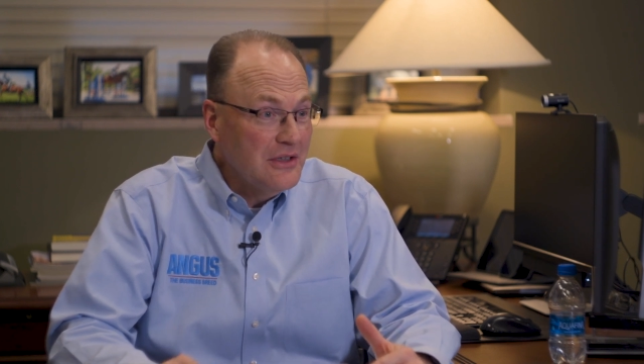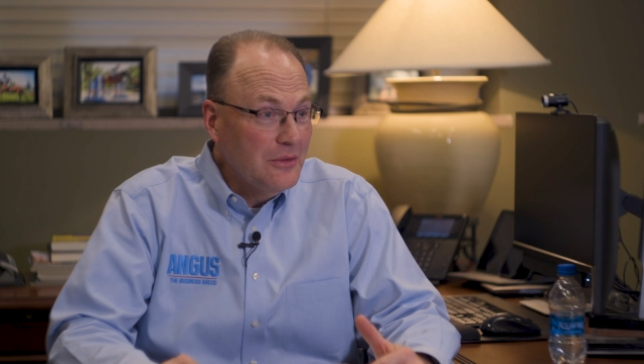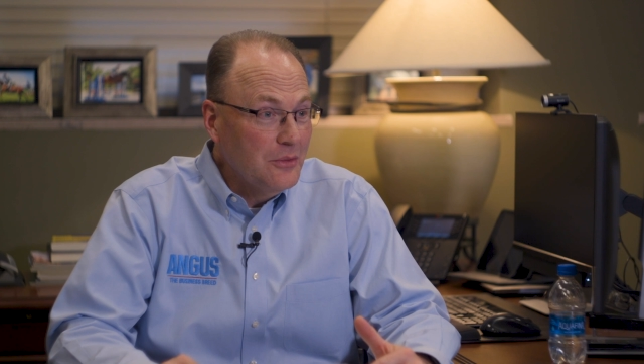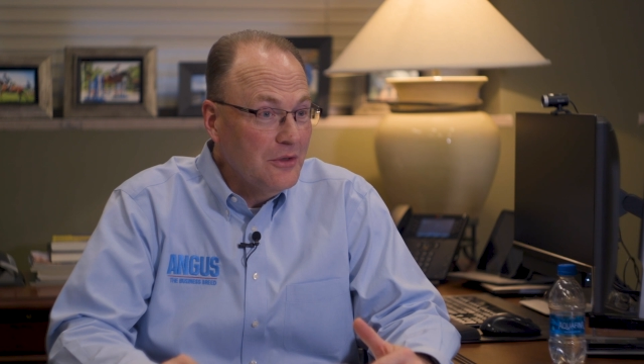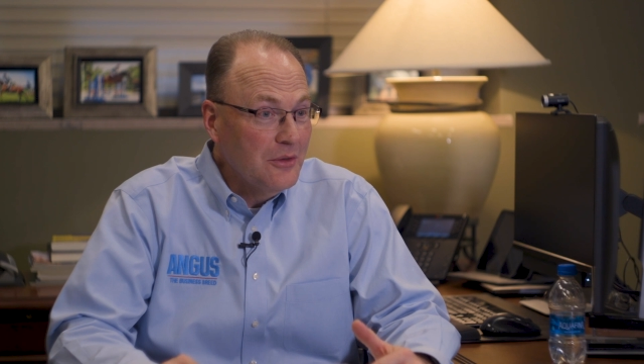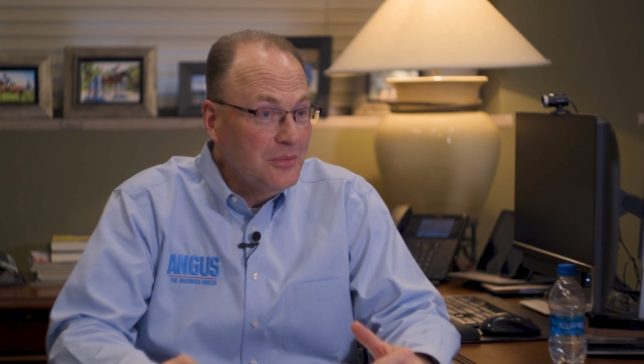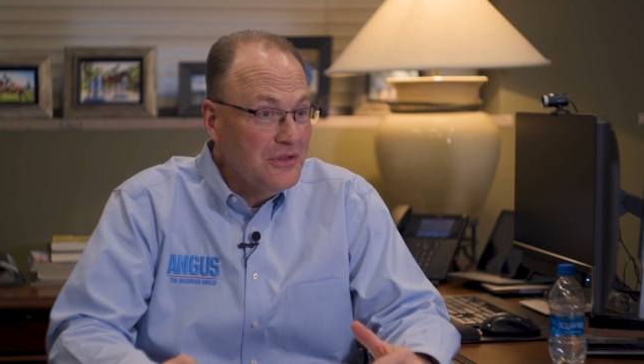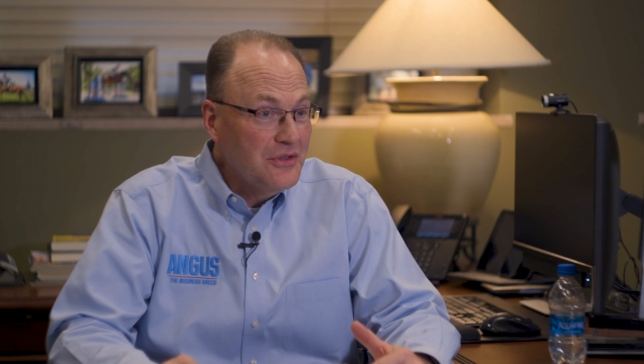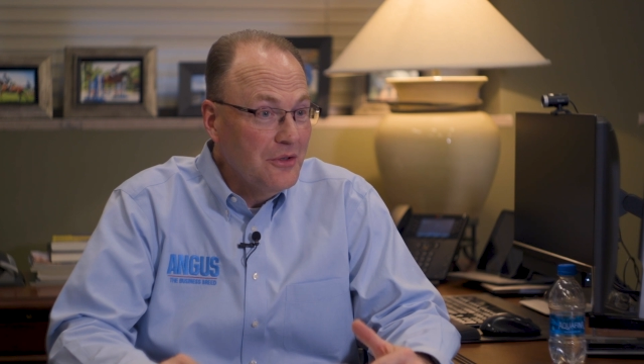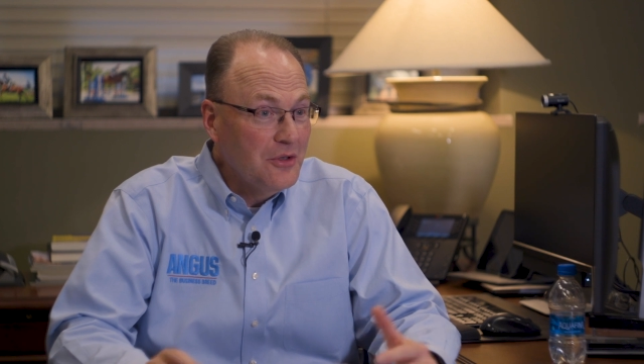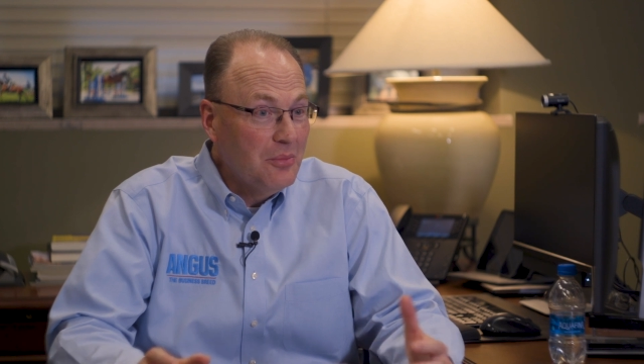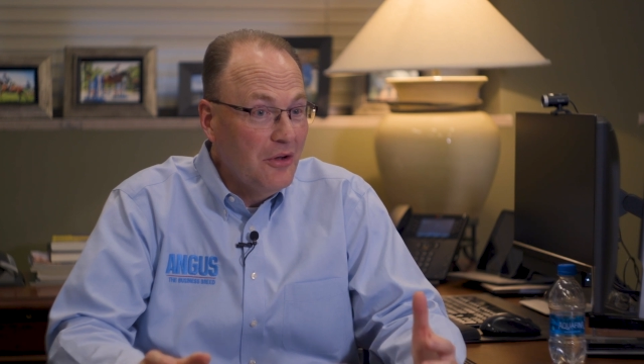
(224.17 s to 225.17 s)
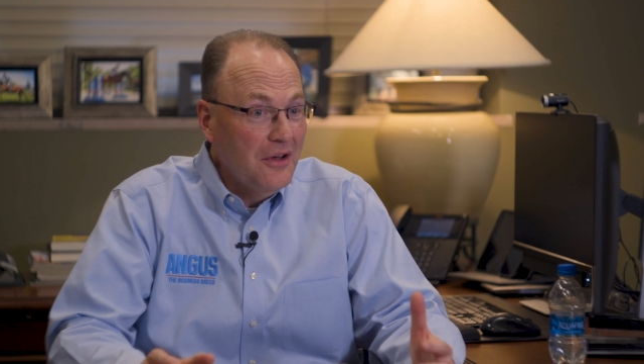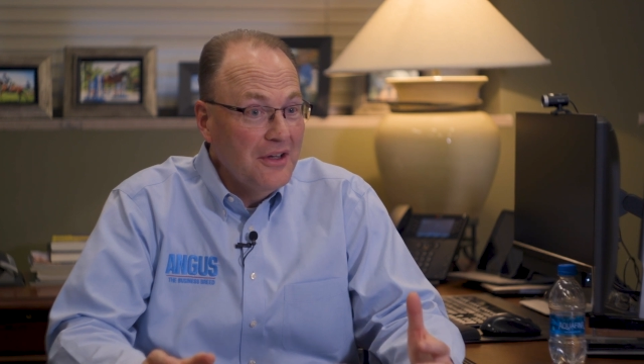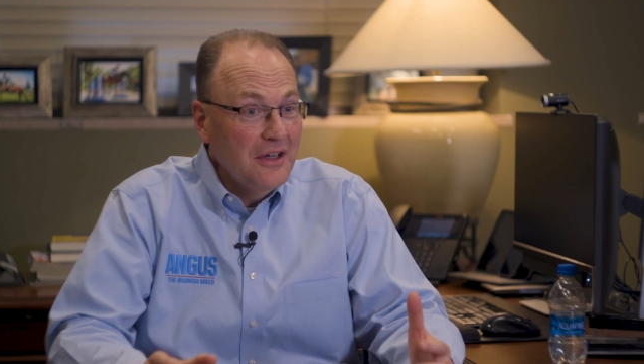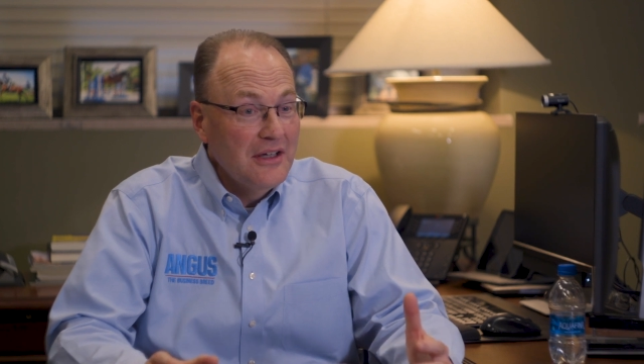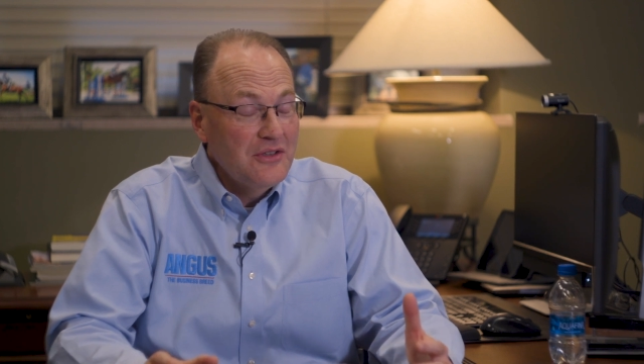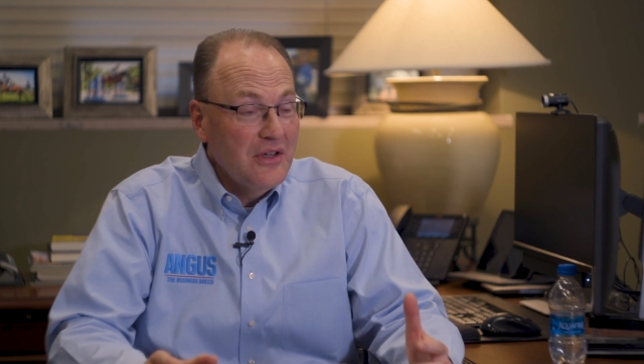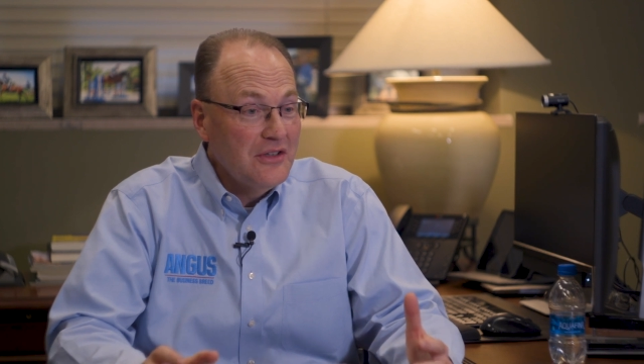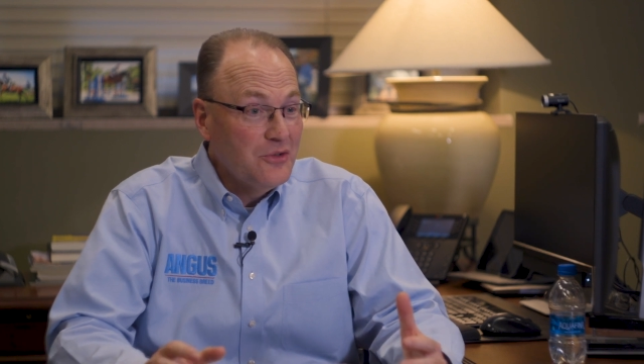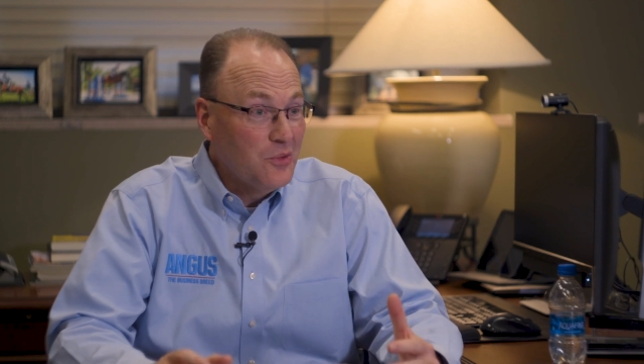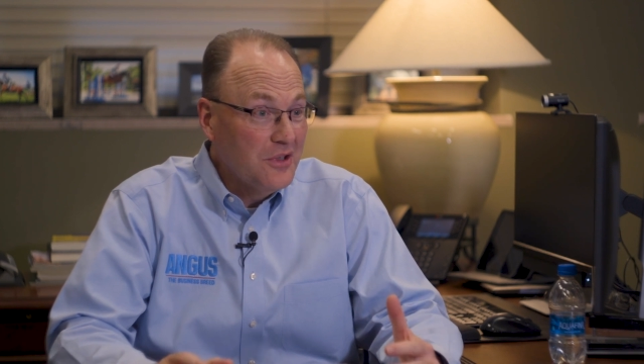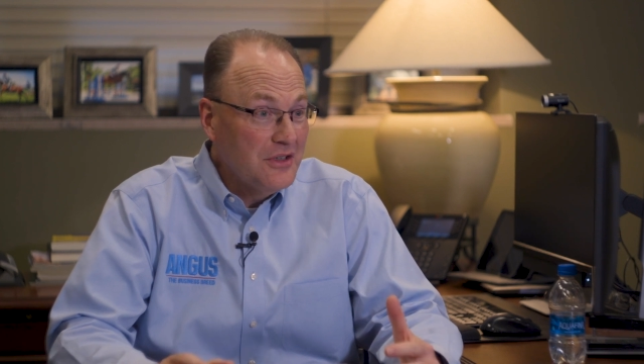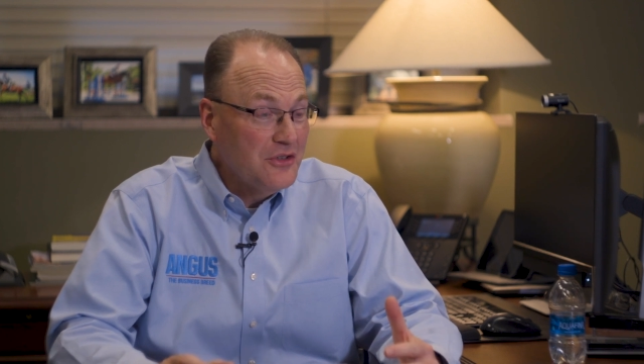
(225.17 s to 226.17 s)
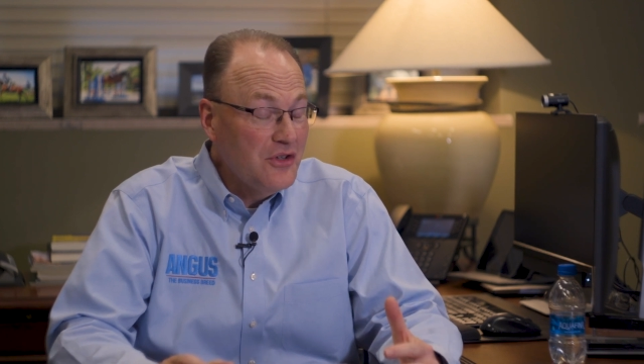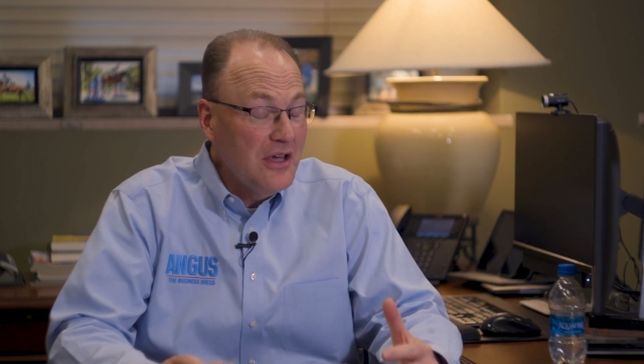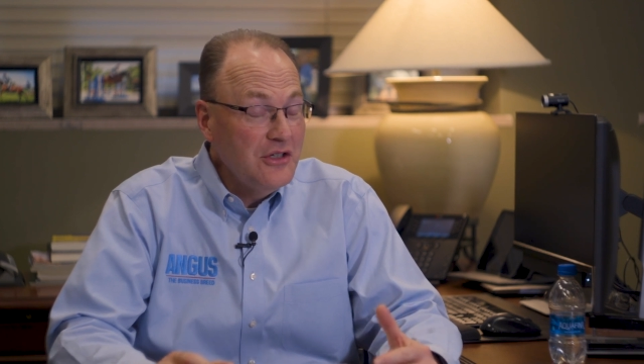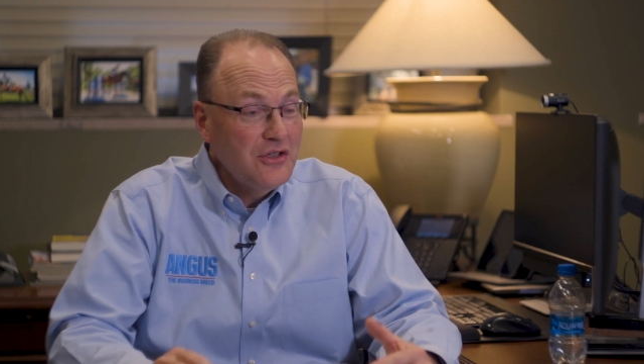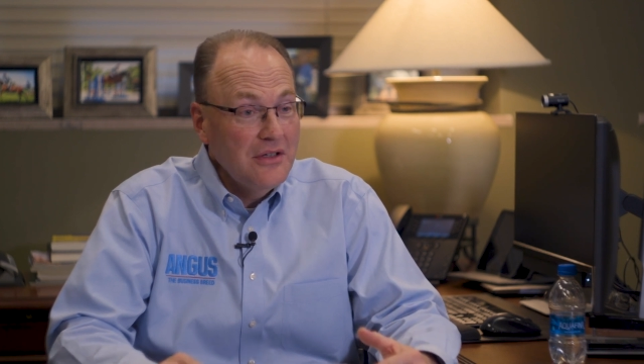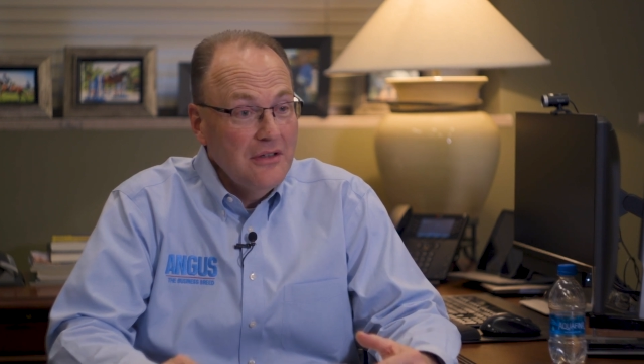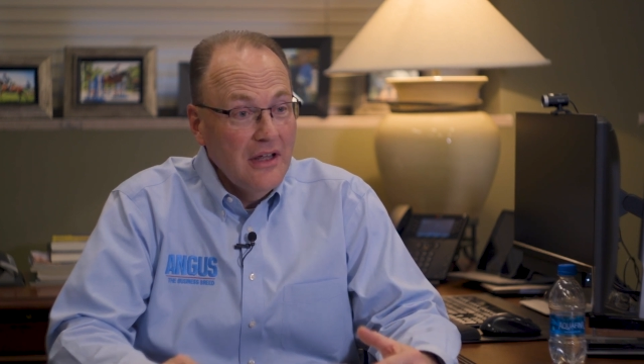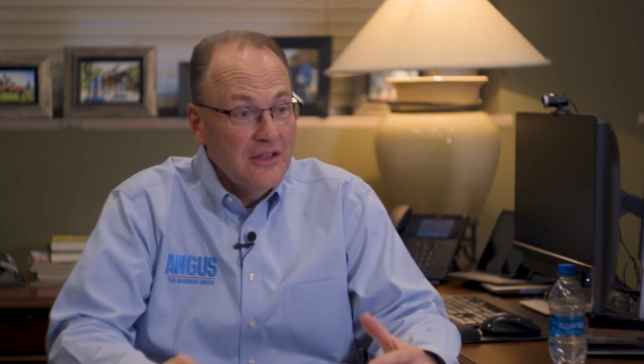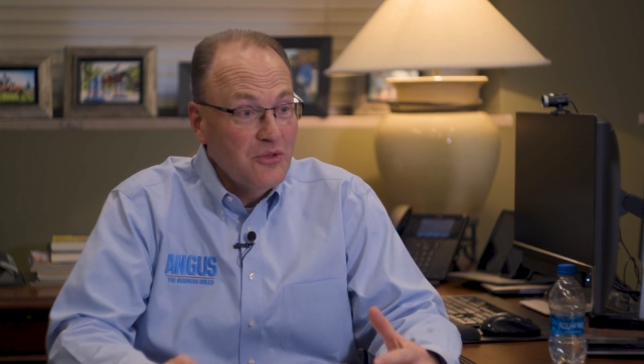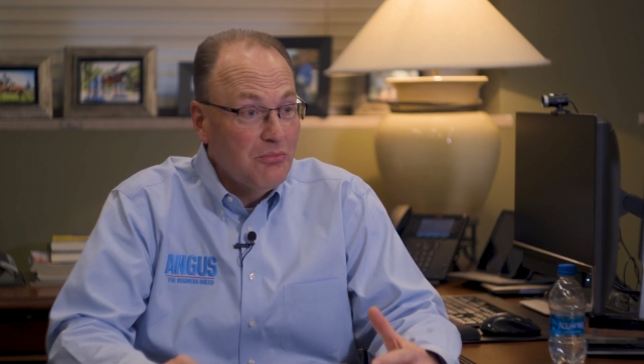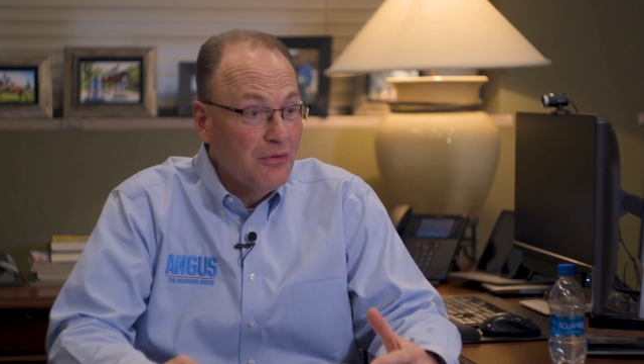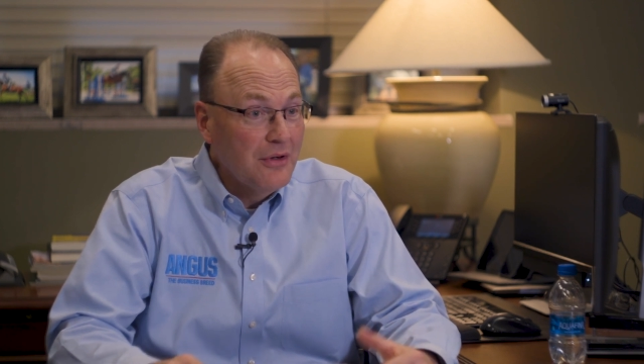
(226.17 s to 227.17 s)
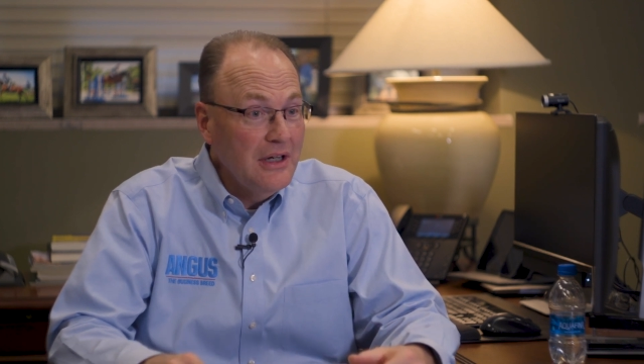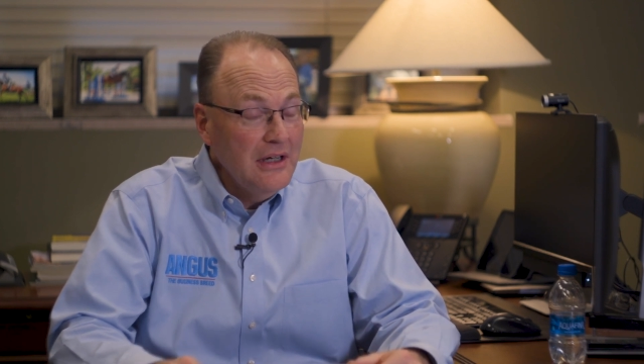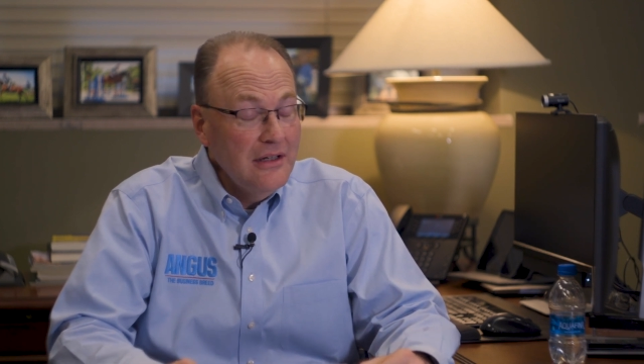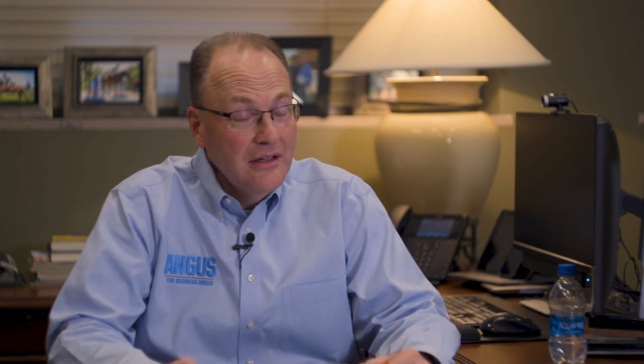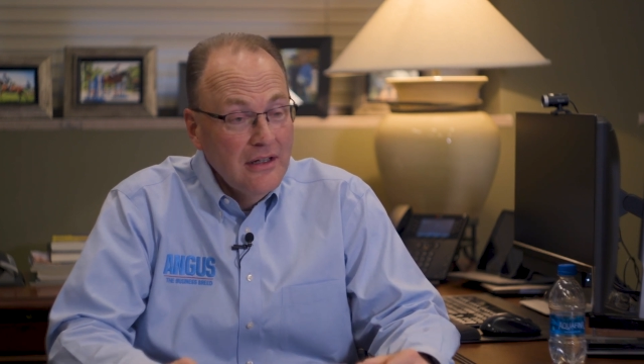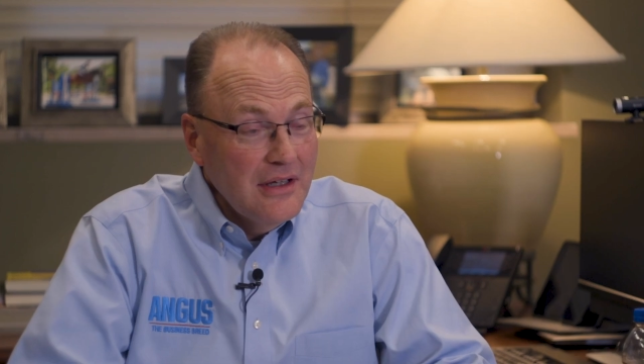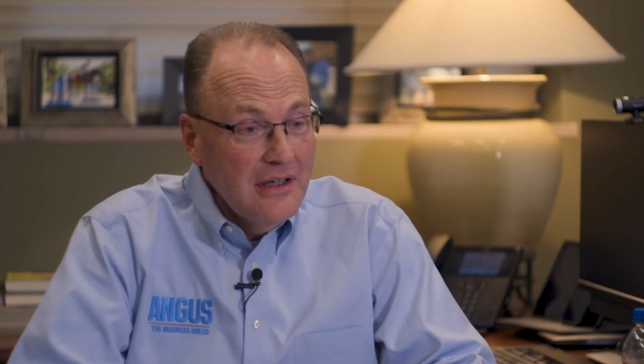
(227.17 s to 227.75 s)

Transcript: that were bestowed upon us as an organization, as a breed,